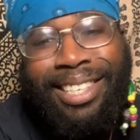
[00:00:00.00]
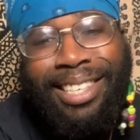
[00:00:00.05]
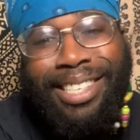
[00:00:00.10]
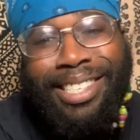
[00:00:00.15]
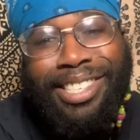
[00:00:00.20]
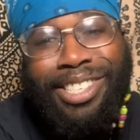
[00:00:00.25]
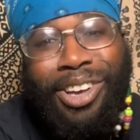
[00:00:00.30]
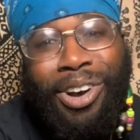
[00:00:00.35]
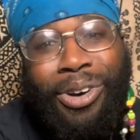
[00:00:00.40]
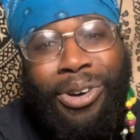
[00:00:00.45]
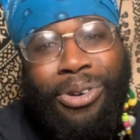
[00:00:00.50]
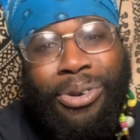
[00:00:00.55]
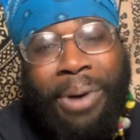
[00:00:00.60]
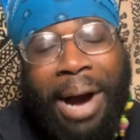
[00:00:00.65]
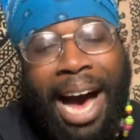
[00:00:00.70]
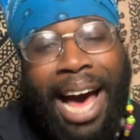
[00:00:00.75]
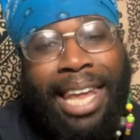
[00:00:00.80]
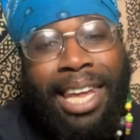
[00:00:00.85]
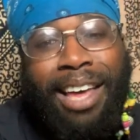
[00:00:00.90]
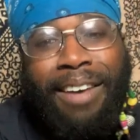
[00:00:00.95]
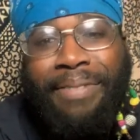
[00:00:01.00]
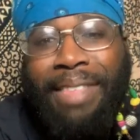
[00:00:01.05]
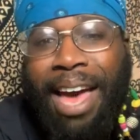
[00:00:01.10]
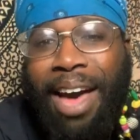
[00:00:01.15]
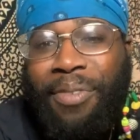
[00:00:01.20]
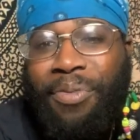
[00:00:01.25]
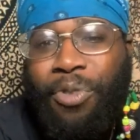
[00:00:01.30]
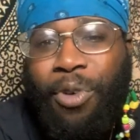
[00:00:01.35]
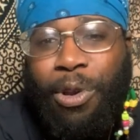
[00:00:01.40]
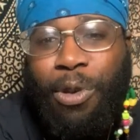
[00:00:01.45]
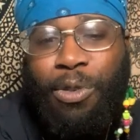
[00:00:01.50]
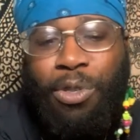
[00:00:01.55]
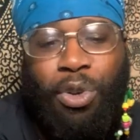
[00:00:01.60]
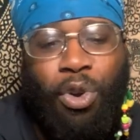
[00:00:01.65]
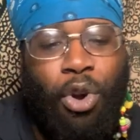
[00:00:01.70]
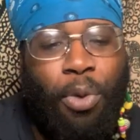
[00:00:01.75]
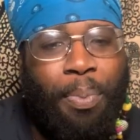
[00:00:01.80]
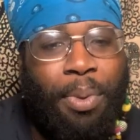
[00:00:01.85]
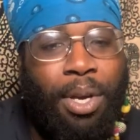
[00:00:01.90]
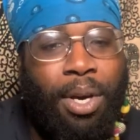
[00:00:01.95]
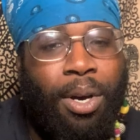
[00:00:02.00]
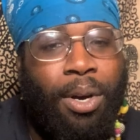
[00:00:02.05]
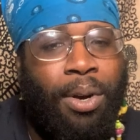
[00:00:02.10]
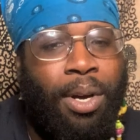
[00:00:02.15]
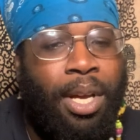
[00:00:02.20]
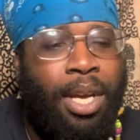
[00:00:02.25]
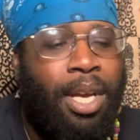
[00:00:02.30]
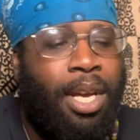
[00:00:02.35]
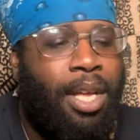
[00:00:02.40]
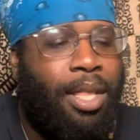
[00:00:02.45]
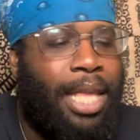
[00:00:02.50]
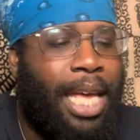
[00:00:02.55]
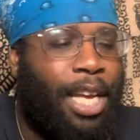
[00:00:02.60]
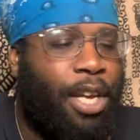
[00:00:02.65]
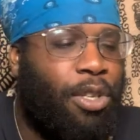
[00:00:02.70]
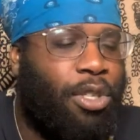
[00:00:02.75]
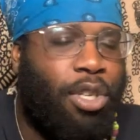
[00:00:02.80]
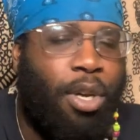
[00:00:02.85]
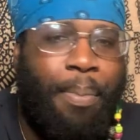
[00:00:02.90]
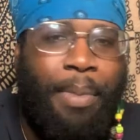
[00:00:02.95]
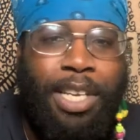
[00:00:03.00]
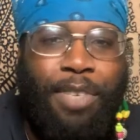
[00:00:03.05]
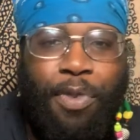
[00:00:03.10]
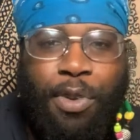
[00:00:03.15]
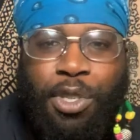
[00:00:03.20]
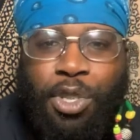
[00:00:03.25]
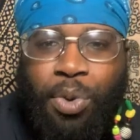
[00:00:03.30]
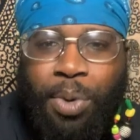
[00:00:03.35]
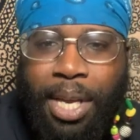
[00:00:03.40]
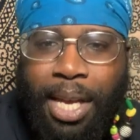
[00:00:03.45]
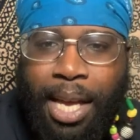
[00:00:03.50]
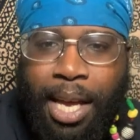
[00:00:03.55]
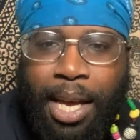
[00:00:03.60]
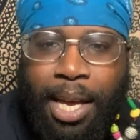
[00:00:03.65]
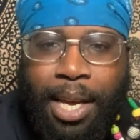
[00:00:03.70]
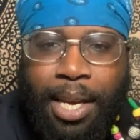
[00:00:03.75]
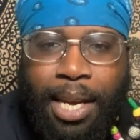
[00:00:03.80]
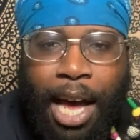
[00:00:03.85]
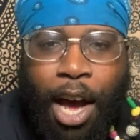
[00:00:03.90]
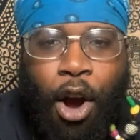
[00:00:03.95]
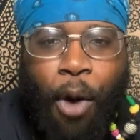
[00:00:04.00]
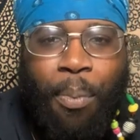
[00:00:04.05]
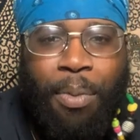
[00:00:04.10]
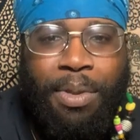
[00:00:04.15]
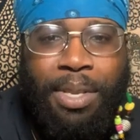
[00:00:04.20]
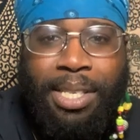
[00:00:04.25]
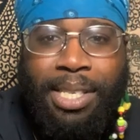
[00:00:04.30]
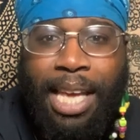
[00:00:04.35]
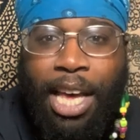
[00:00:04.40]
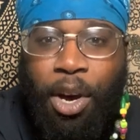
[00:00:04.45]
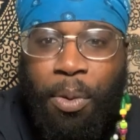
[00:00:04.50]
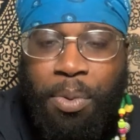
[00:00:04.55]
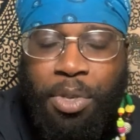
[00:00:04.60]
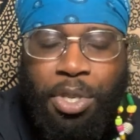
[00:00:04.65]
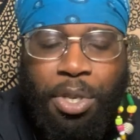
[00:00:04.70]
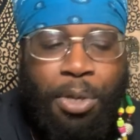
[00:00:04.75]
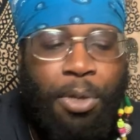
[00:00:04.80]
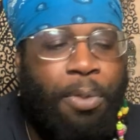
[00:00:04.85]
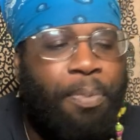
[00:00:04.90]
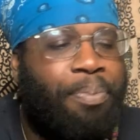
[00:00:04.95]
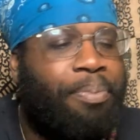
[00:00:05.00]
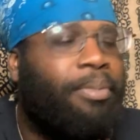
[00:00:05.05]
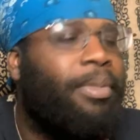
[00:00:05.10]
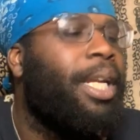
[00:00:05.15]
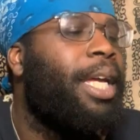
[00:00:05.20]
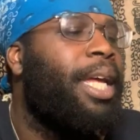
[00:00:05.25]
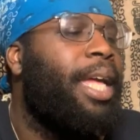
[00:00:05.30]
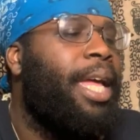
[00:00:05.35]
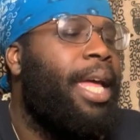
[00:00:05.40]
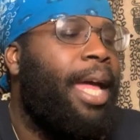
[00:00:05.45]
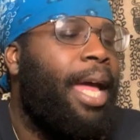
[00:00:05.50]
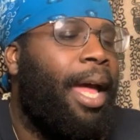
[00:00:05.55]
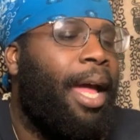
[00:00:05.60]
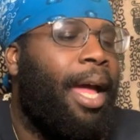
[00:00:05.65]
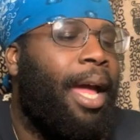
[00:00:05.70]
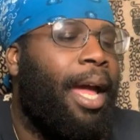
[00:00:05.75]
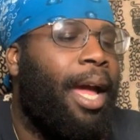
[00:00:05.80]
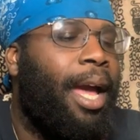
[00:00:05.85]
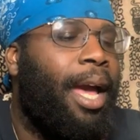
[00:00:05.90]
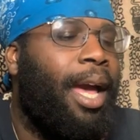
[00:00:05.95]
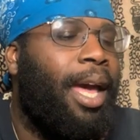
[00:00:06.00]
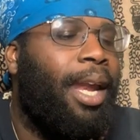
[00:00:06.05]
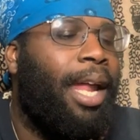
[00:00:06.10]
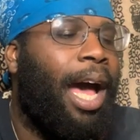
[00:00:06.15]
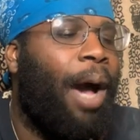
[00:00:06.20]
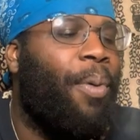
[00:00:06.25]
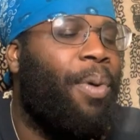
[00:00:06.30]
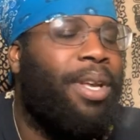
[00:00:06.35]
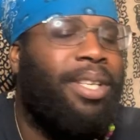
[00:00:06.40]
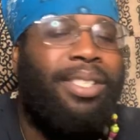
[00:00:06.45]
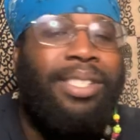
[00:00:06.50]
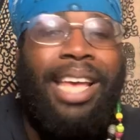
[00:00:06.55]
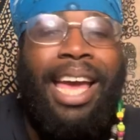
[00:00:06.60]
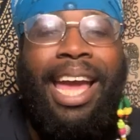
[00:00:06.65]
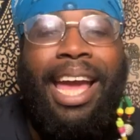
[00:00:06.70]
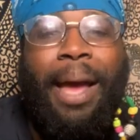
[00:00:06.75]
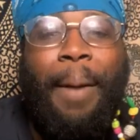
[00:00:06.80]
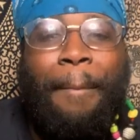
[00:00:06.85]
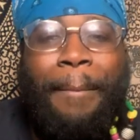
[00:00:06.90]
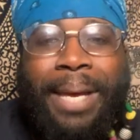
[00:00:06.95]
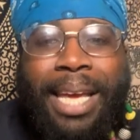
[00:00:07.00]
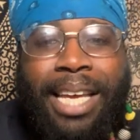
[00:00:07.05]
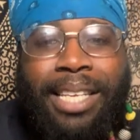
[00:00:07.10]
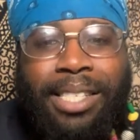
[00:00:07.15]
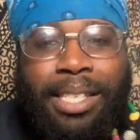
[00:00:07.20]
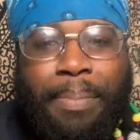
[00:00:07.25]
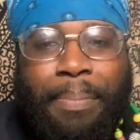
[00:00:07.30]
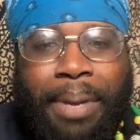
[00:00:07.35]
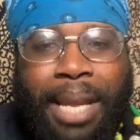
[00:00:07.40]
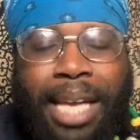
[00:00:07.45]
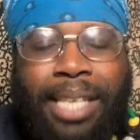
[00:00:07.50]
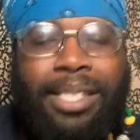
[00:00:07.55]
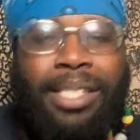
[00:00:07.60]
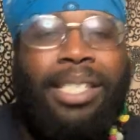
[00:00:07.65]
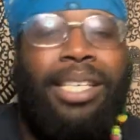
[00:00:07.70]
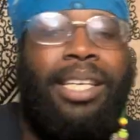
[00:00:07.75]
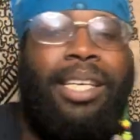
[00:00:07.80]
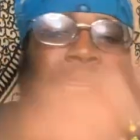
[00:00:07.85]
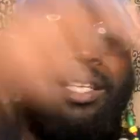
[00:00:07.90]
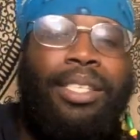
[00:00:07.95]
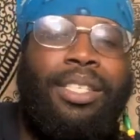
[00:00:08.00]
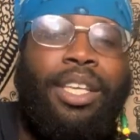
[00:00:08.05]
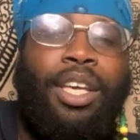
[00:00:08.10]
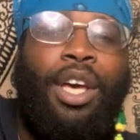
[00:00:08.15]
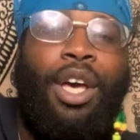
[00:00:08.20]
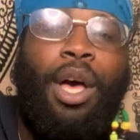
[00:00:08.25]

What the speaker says: So I love that for you, Scorpio. Thank you so much for tuning in. I hope that this helped you. And I want to say peace and blessings.